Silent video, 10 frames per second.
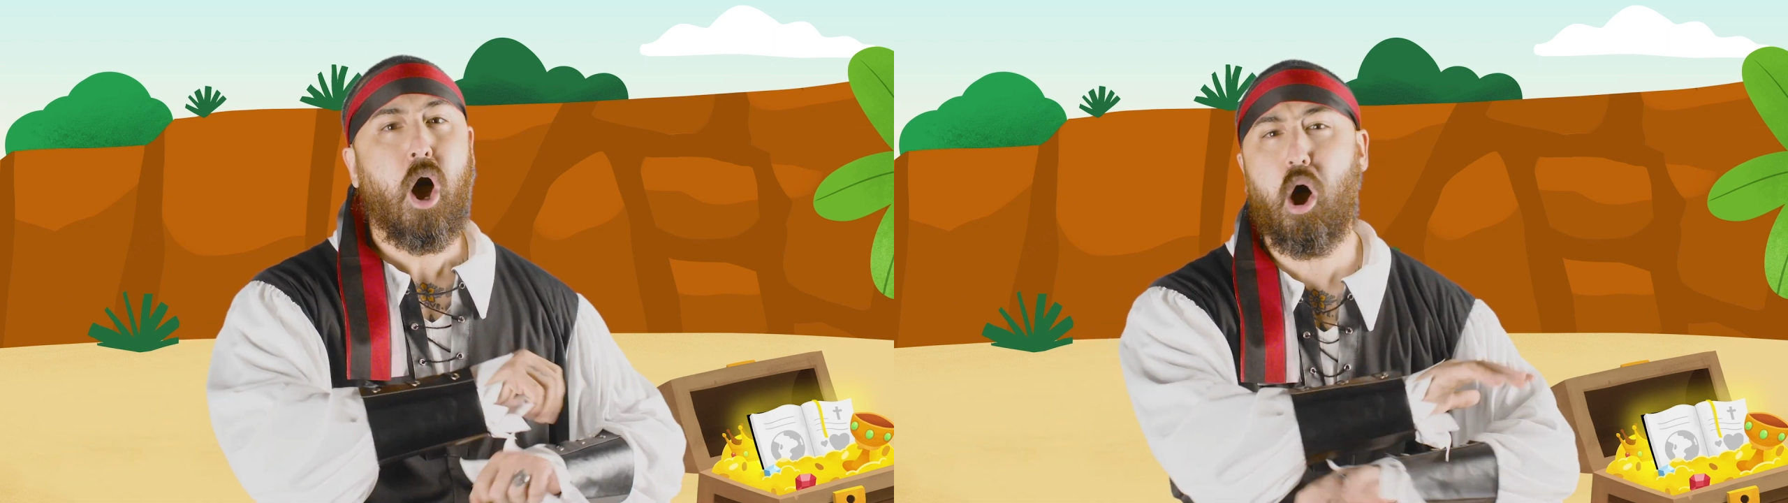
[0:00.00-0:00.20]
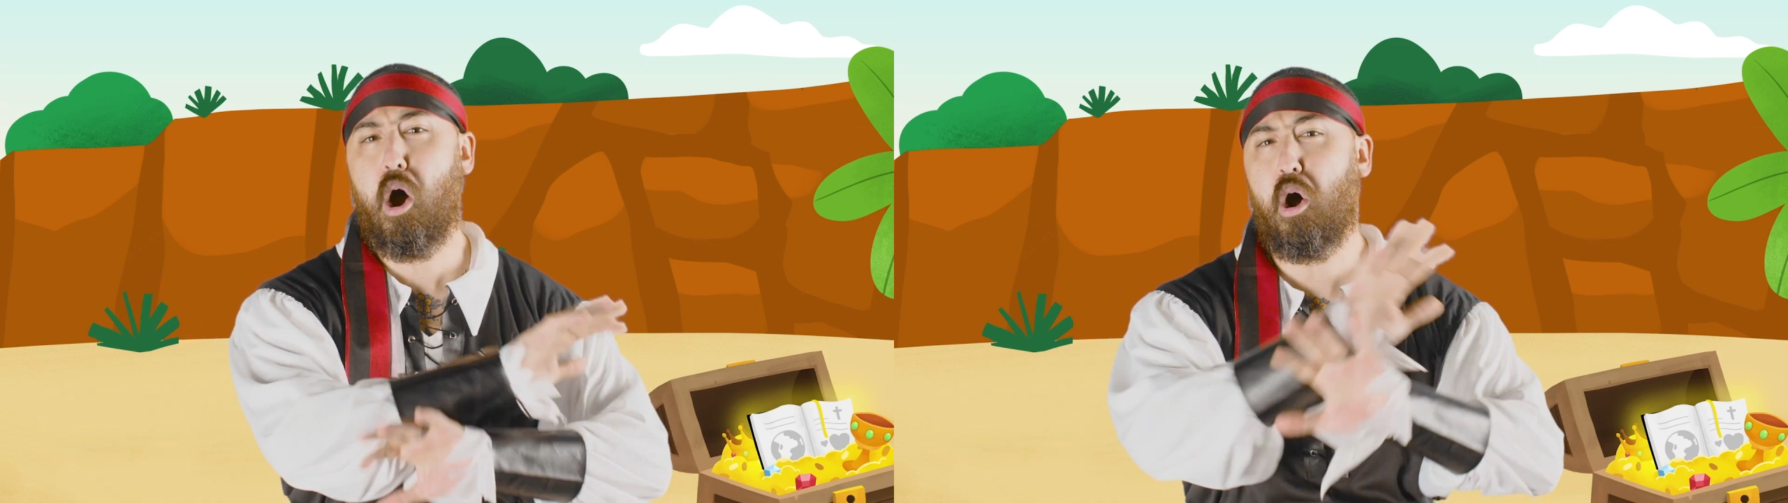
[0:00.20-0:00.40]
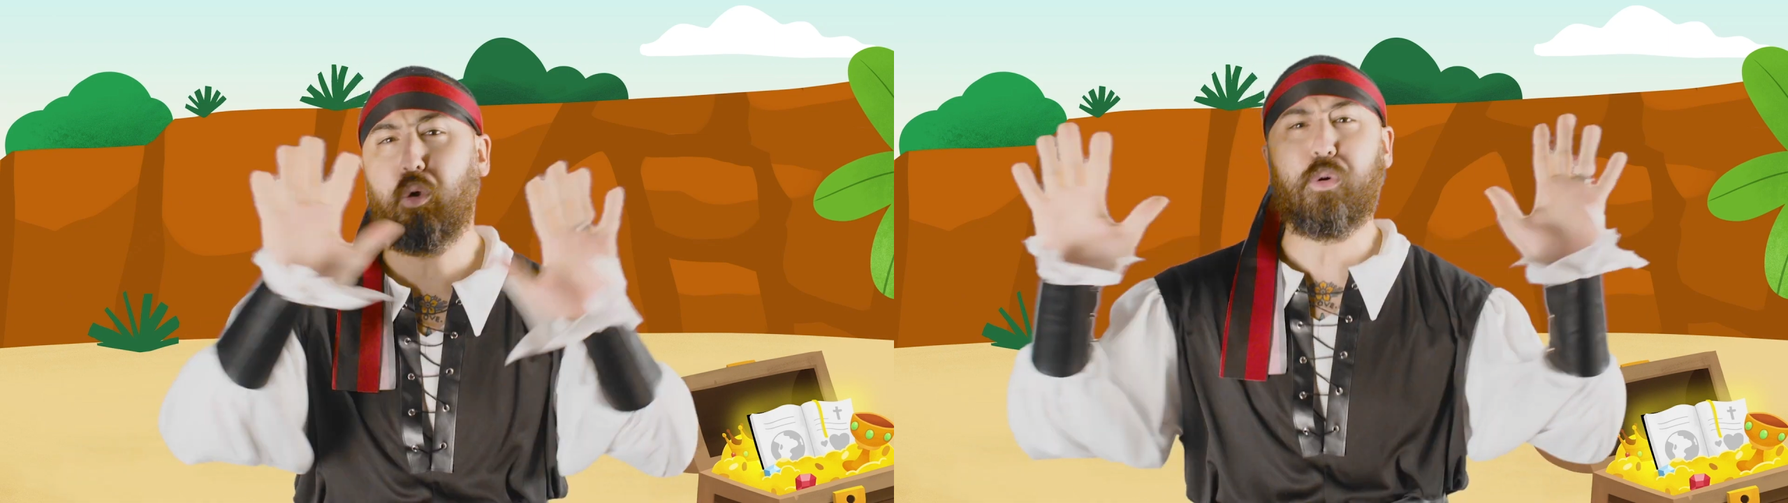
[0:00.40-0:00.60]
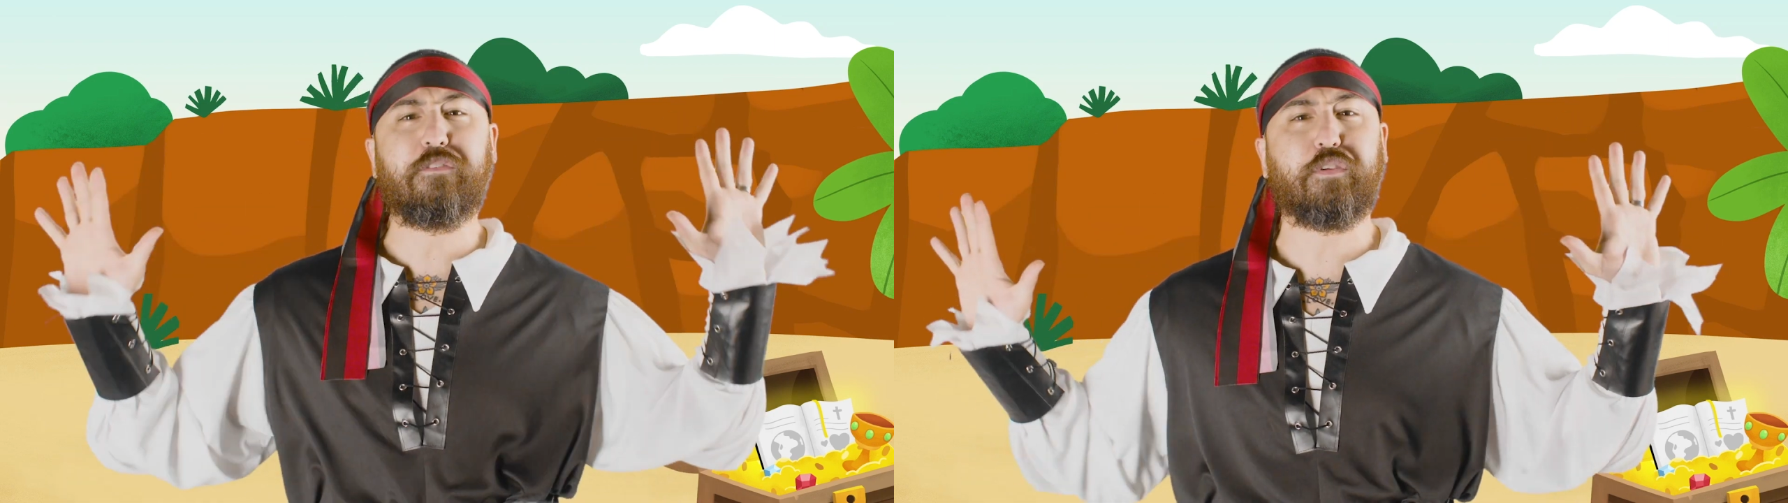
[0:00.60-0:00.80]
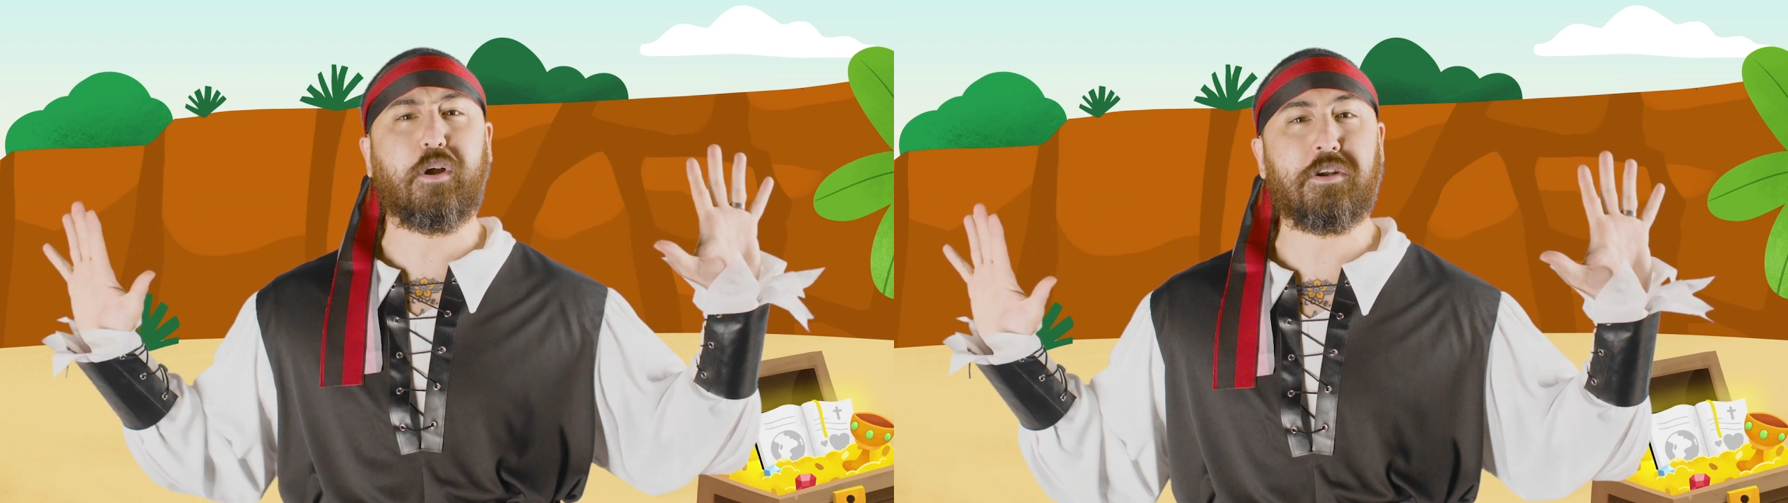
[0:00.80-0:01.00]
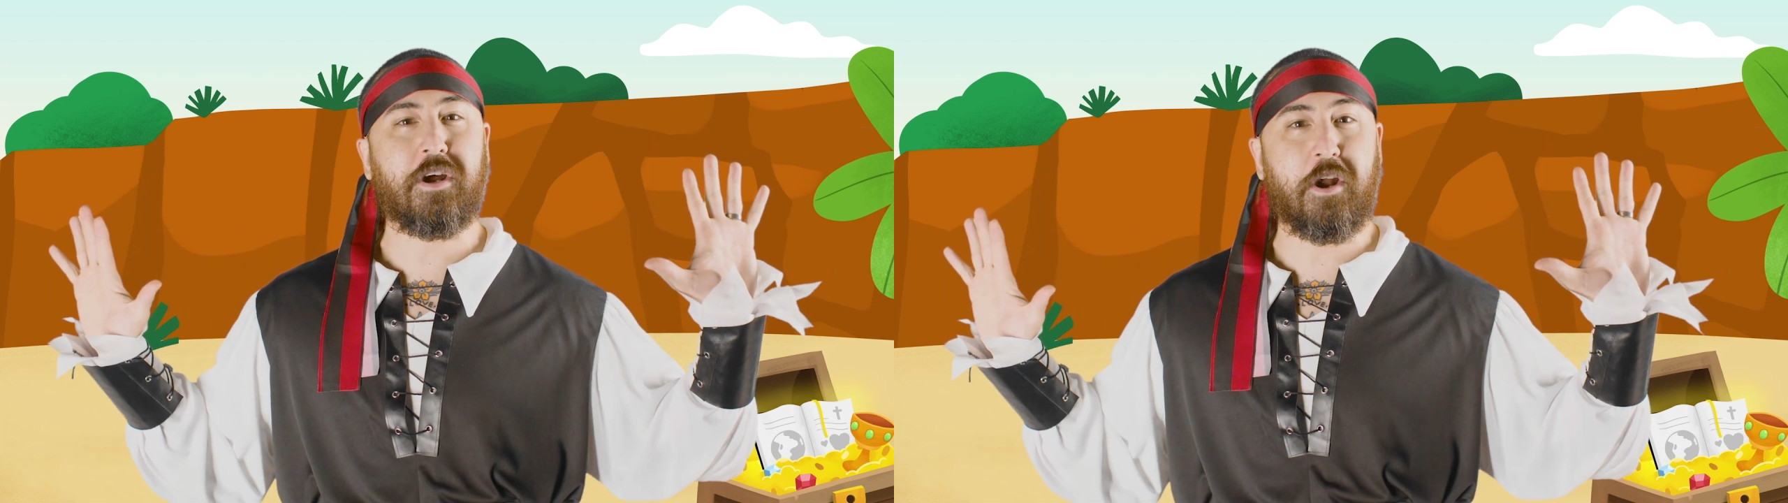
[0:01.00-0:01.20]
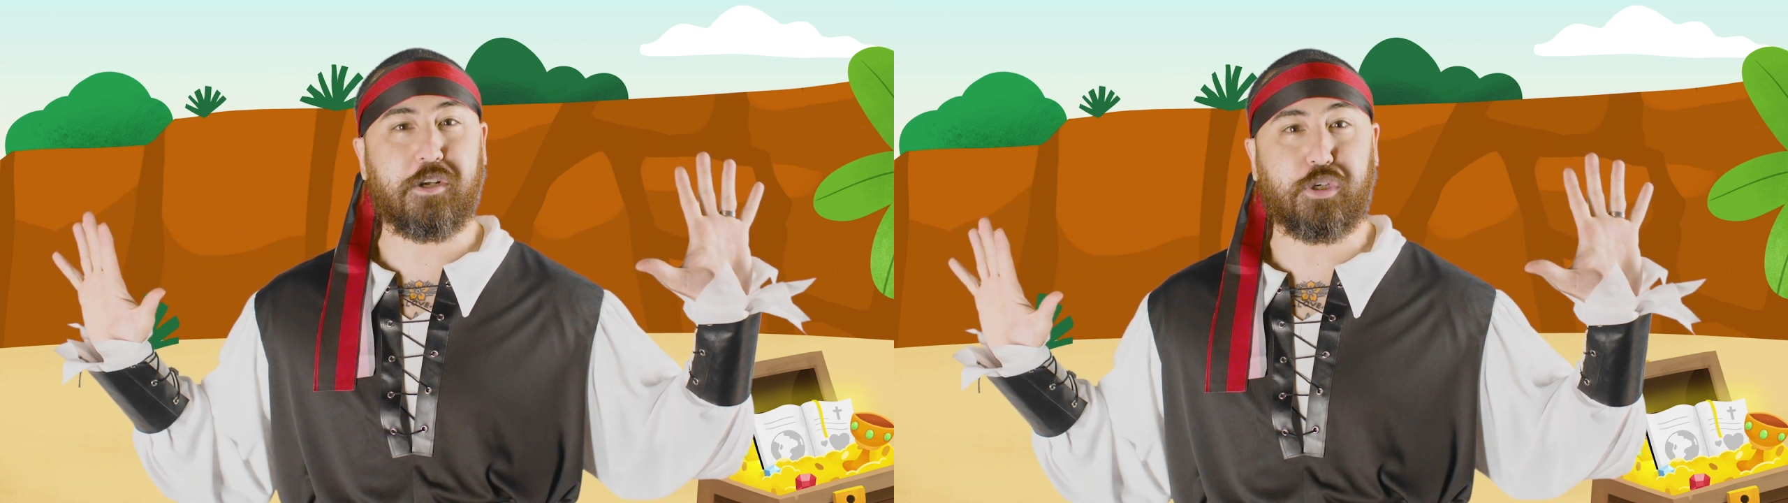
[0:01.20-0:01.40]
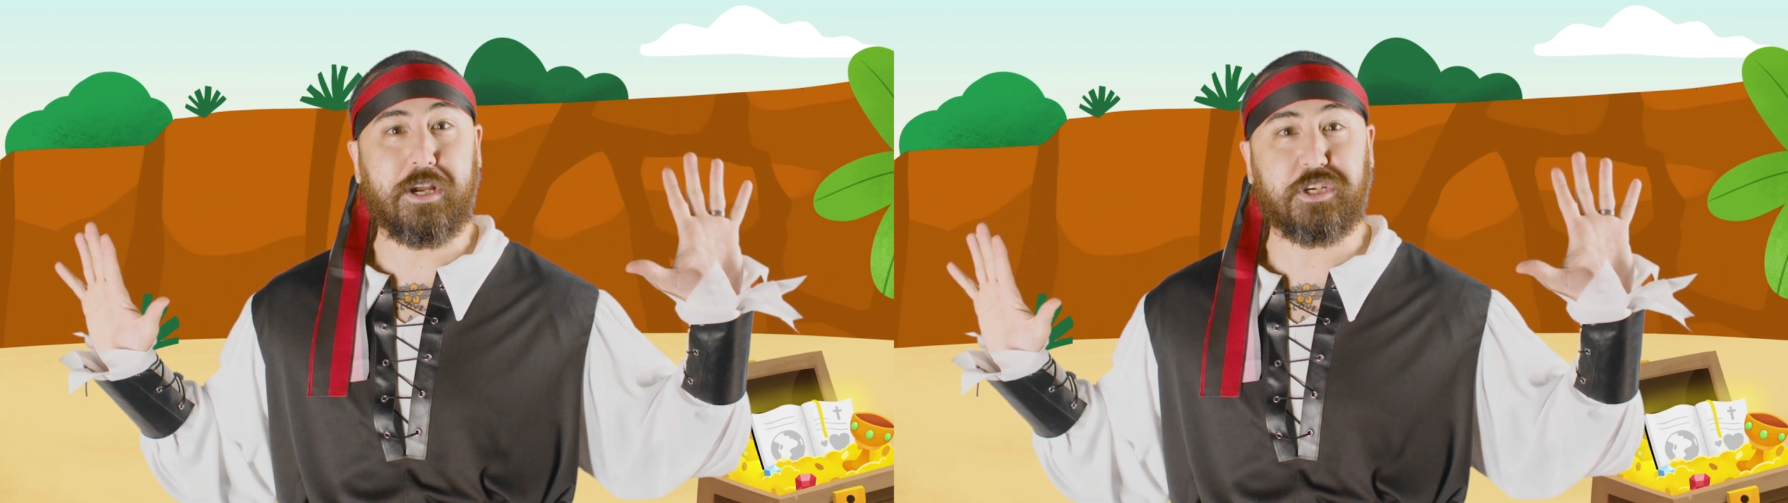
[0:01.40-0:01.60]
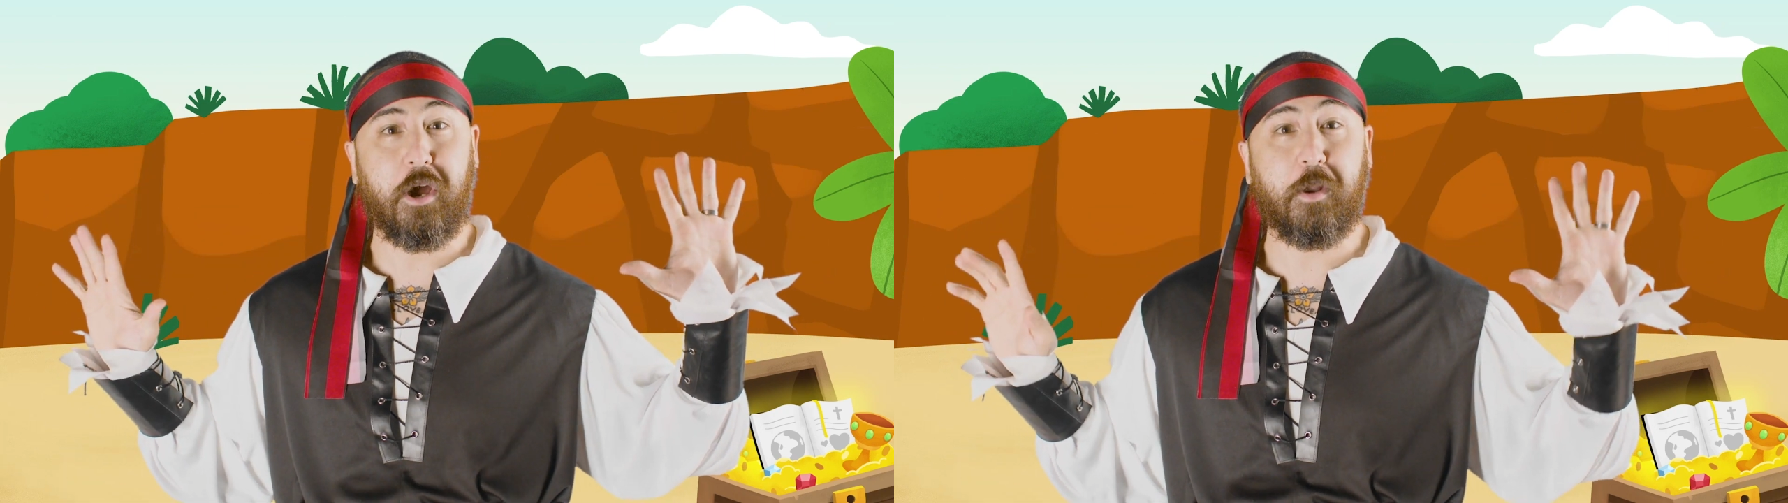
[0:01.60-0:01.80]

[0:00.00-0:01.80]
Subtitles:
all we've learned on our treasure